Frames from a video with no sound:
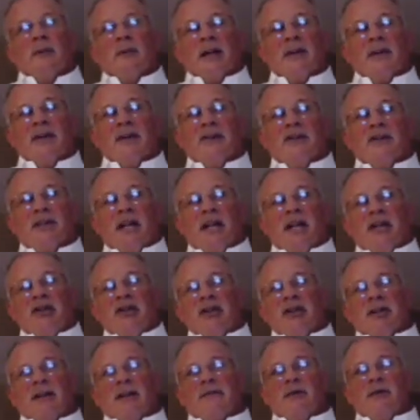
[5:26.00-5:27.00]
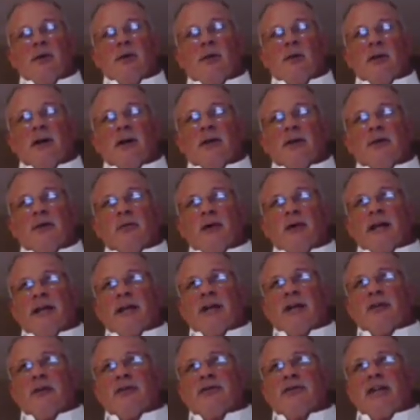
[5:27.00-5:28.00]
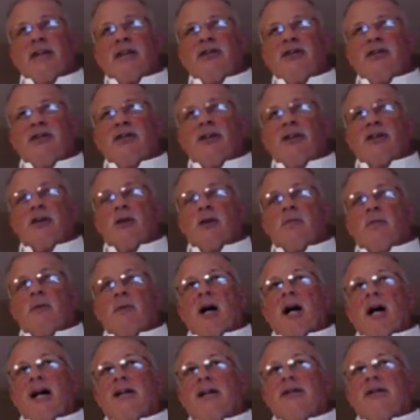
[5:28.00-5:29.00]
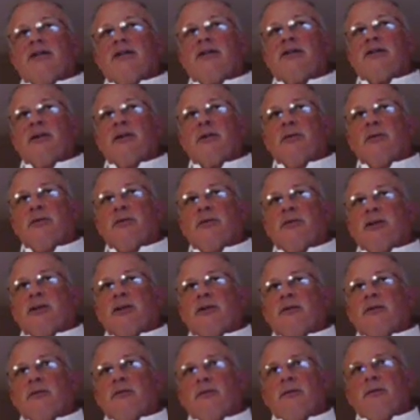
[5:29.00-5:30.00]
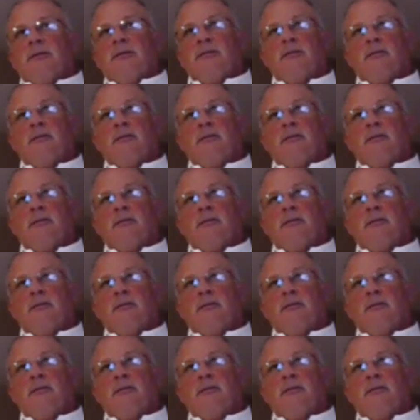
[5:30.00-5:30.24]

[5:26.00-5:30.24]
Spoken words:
And the station, if you will, the radio station that their mind is tuned to,